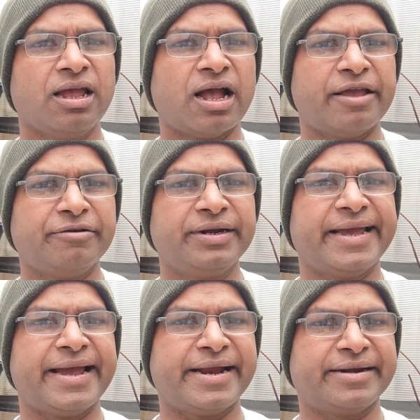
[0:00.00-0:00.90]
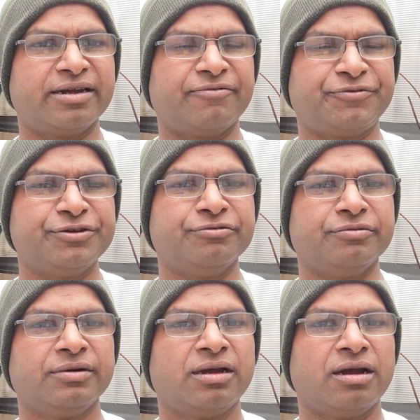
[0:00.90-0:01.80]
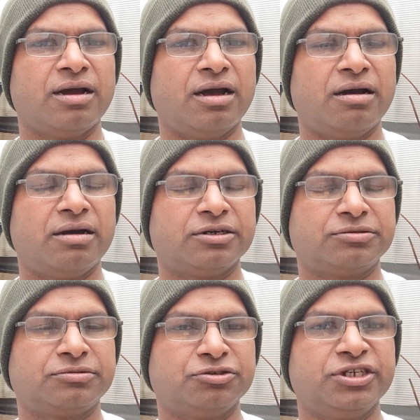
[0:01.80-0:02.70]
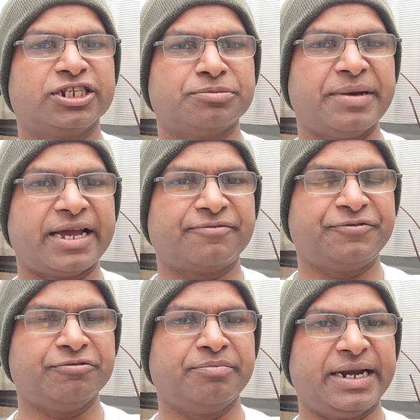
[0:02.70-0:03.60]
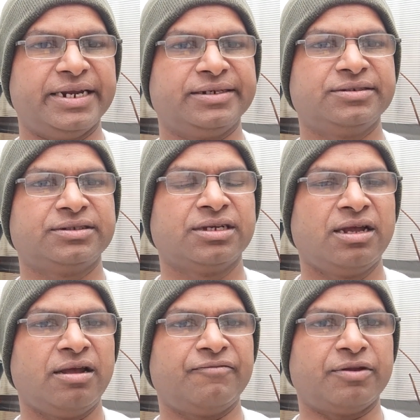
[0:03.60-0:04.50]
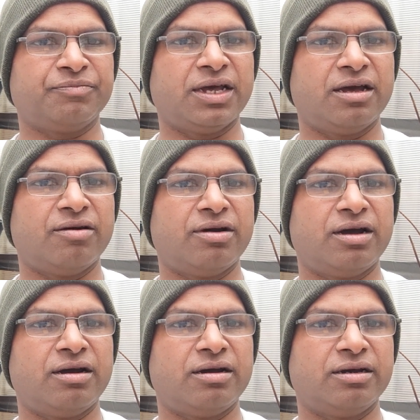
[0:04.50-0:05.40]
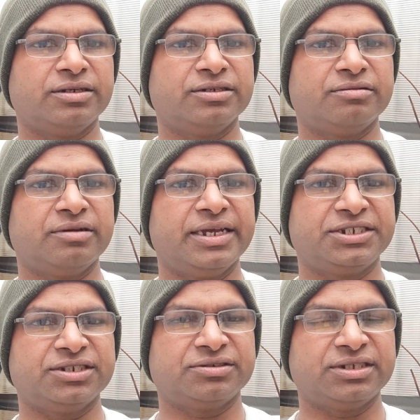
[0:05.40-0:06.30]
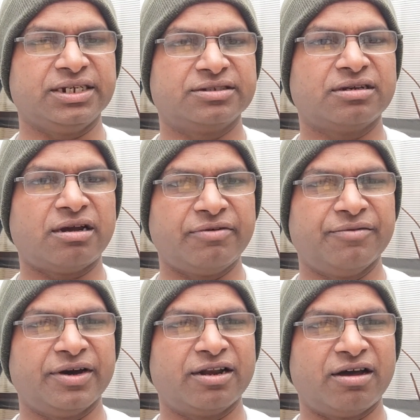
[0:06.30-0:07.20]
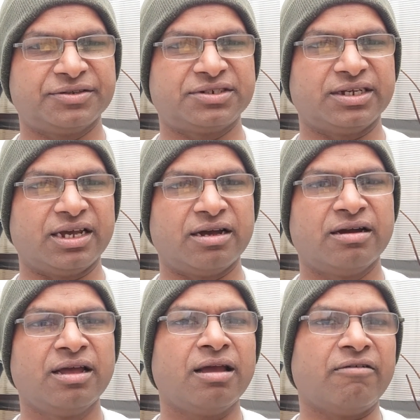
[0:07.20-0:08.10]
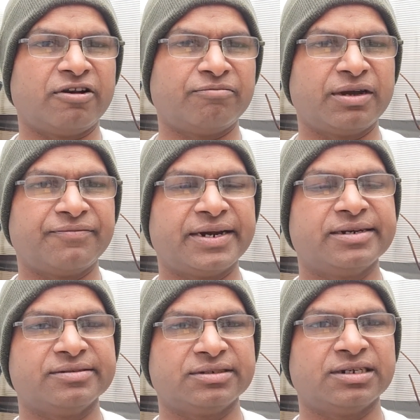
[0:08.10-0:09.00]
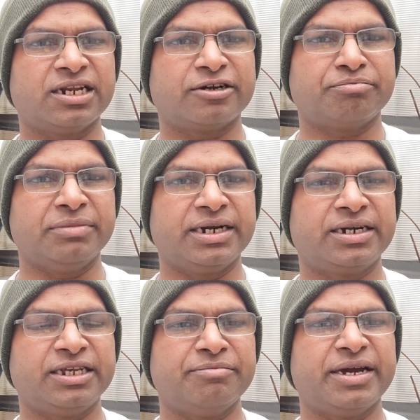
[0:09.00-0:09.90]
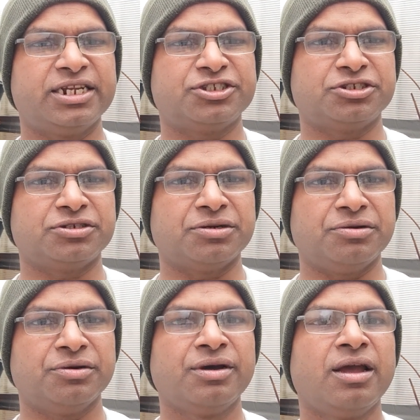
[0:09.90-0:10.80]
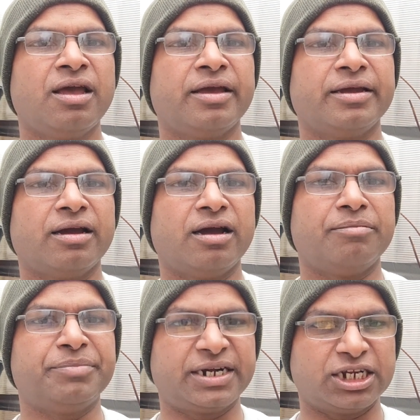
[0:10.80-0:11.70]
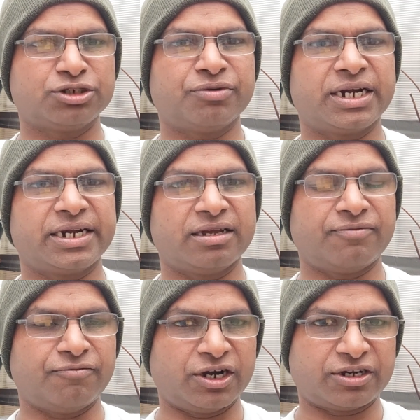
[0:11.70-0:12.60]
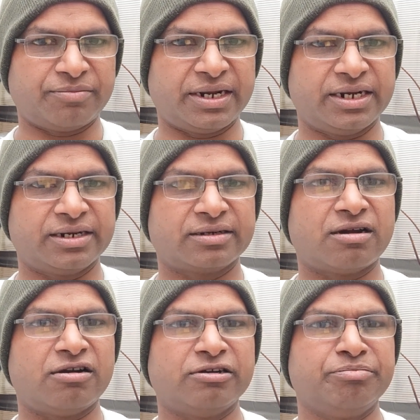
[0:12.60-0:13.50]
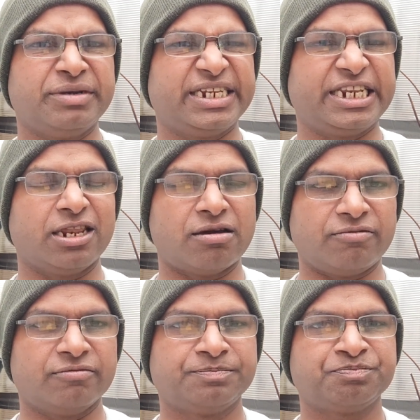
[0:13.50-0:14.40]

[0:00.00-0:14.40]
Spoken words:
I only had a few 2 years back, few melons from the Asian seeds. However, last year, one of my friends in Allotment, he managed to grow a British variety of watermelon called Mini Love,